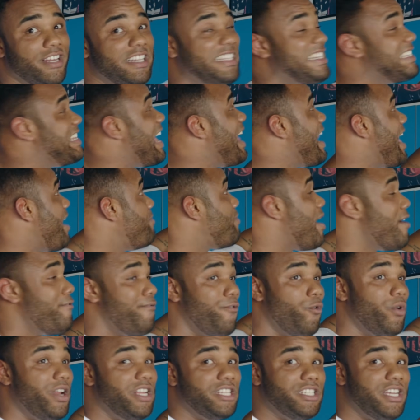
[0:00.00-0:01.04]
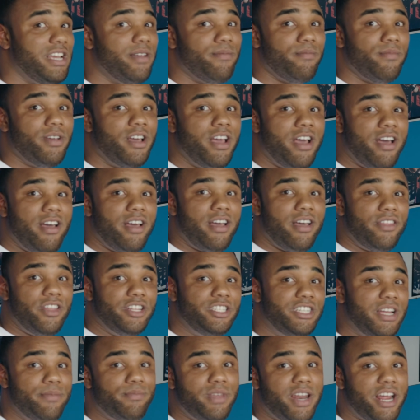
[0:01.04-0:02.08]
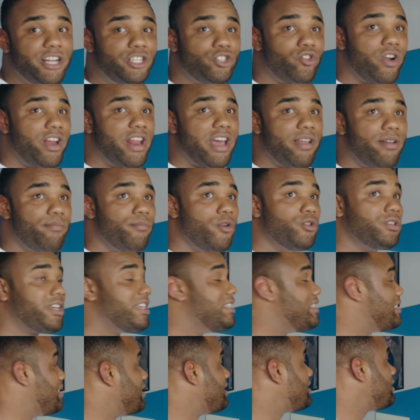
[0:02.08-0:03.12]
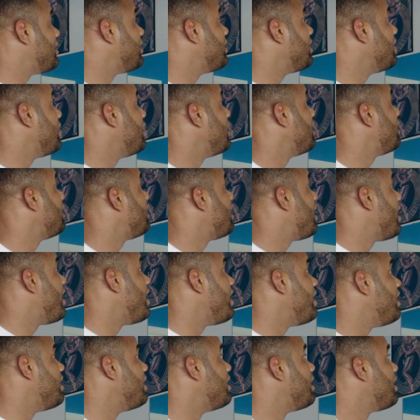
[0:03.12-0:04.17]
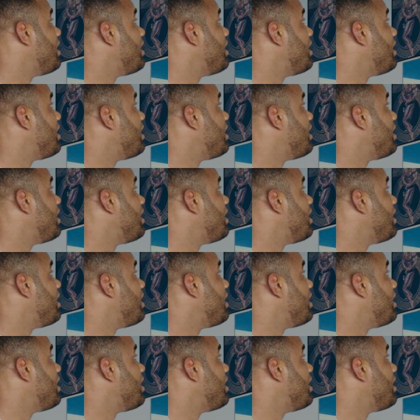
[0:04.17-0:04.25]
this is at MI40 gym, the gym that I train at most consistently. And